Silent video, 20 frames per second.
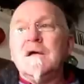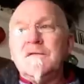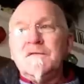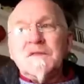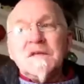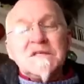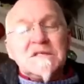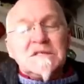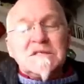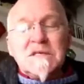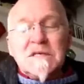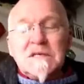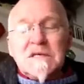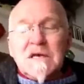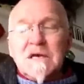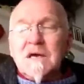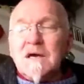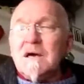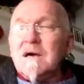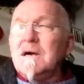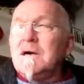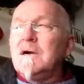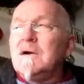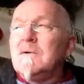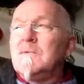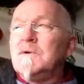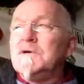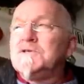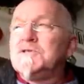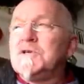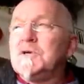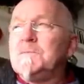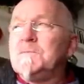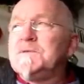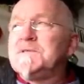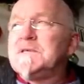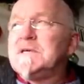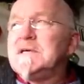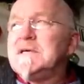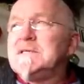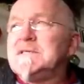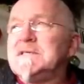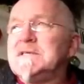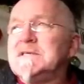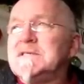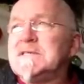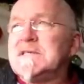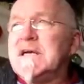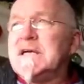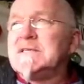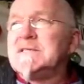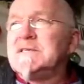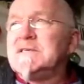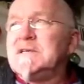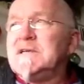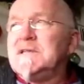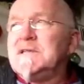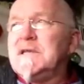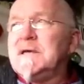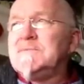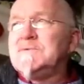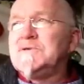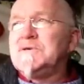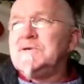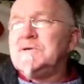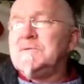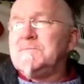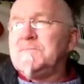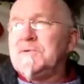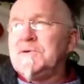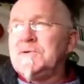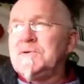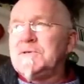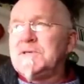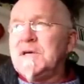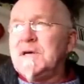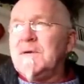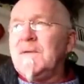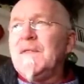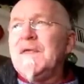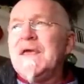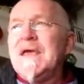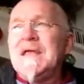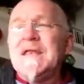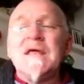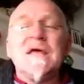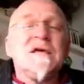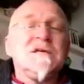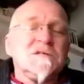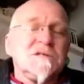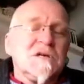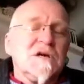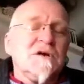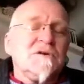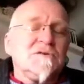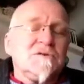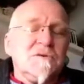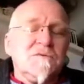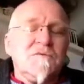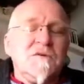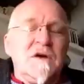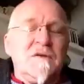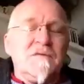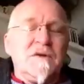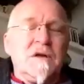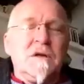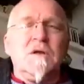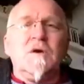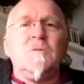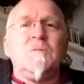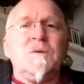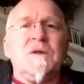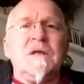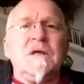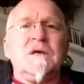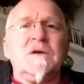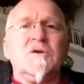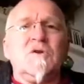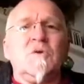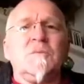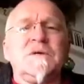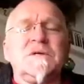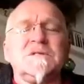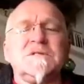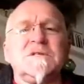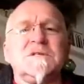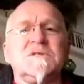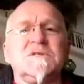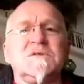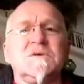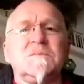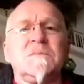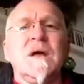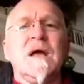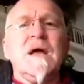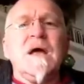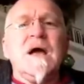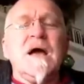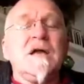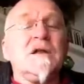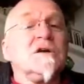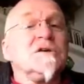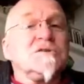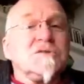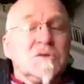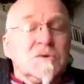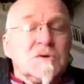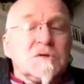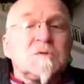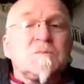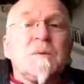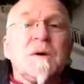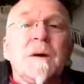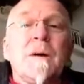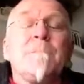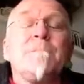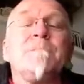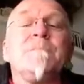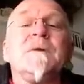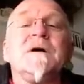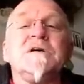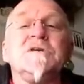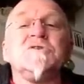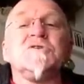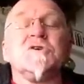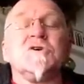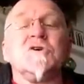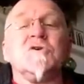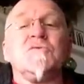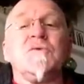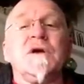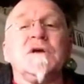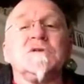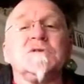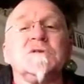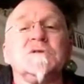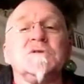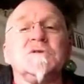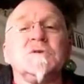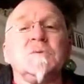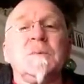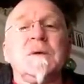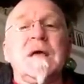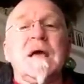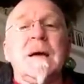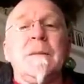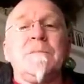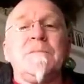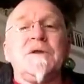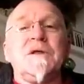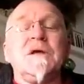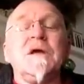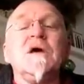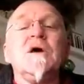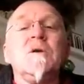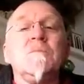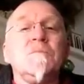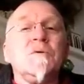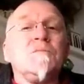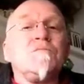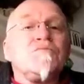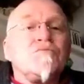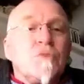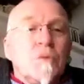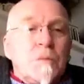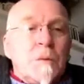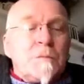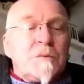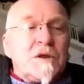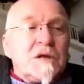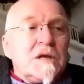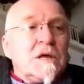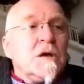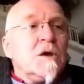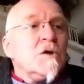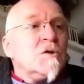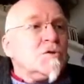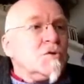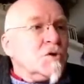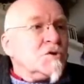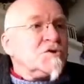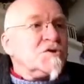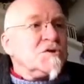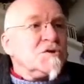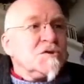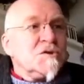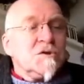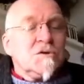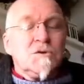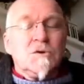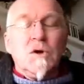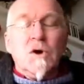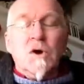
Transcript: This is a year where Jupiter hitting Saturn and Neptune and Pluto, it is going to affect the global economic system. And I do expect major corrections to be happening, but probably not until